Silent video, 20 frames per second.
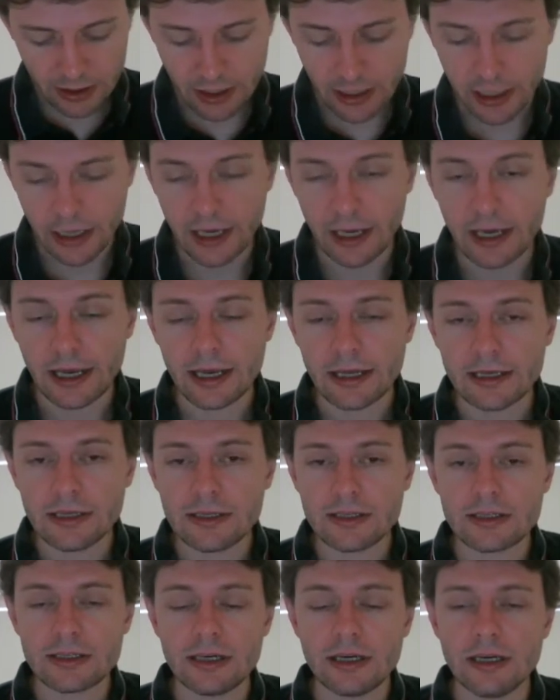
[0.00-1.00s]

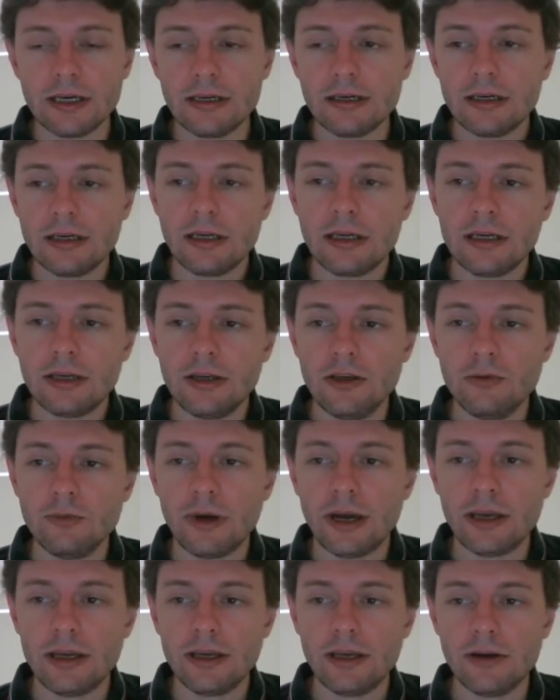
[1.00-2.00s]
and you
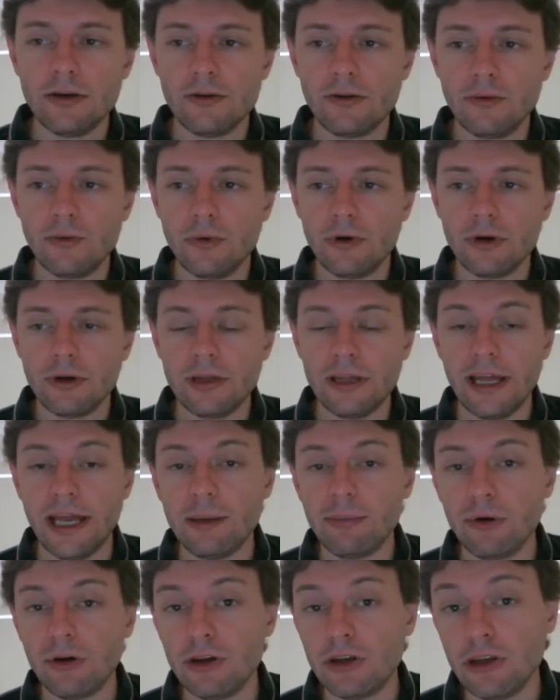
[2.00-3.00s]
might hear the word
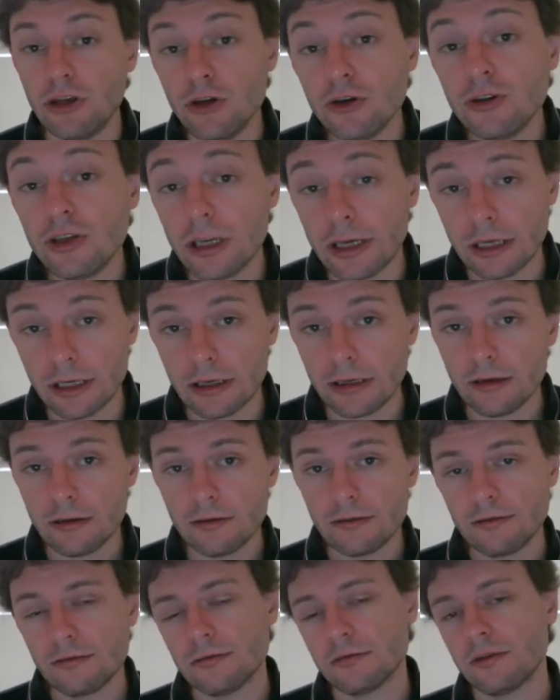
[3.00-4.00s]
labor union.
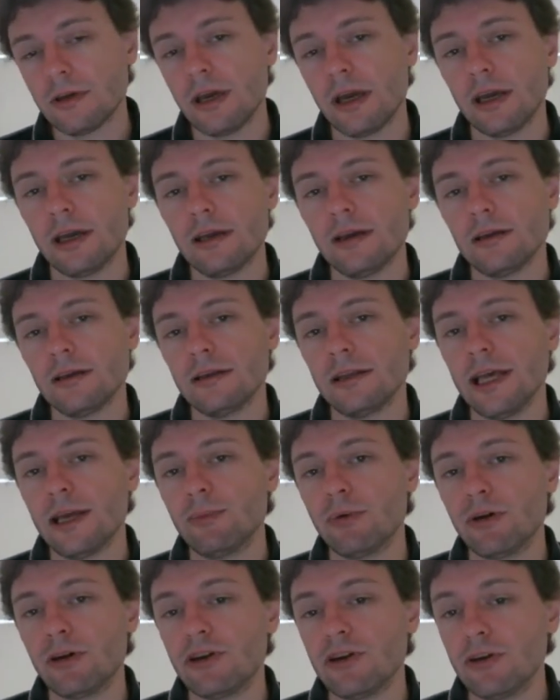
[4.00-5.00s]
Okay,
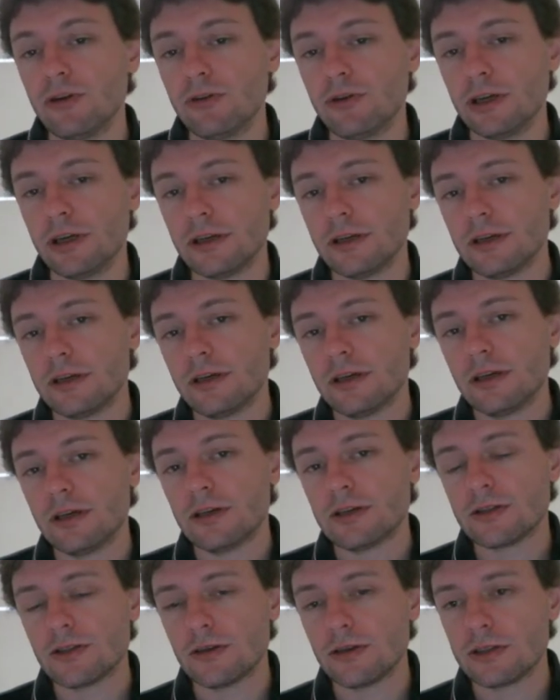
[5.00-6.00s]
labor union.
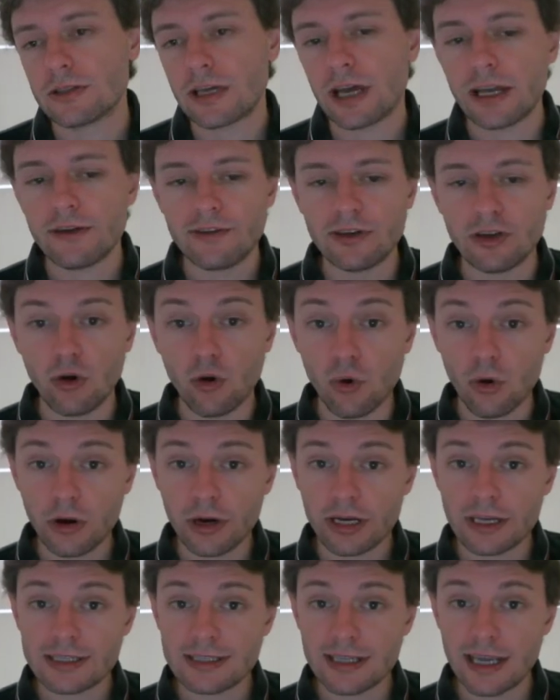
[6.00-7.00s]
So it's kind of an
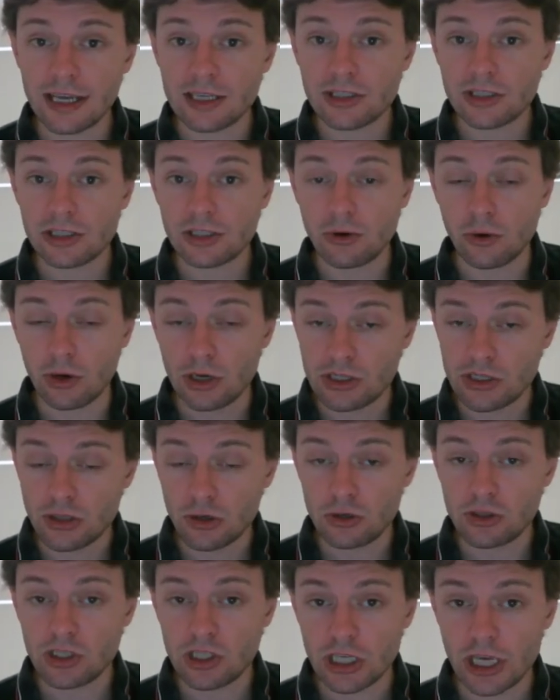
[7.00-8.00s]
organization or
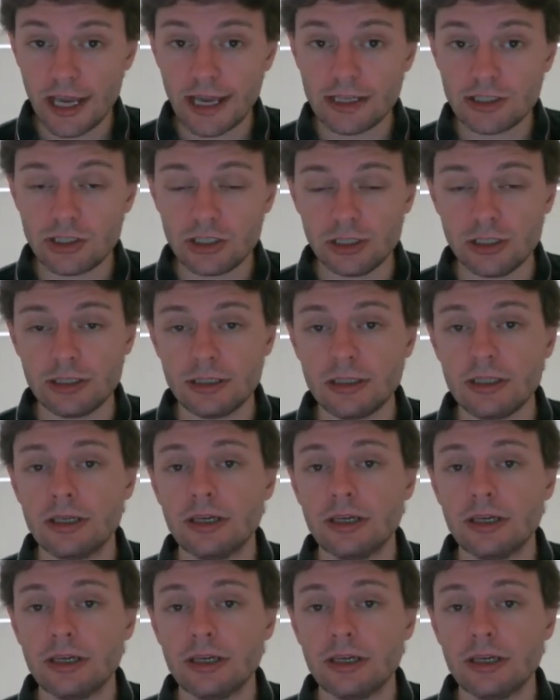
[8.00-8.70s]
association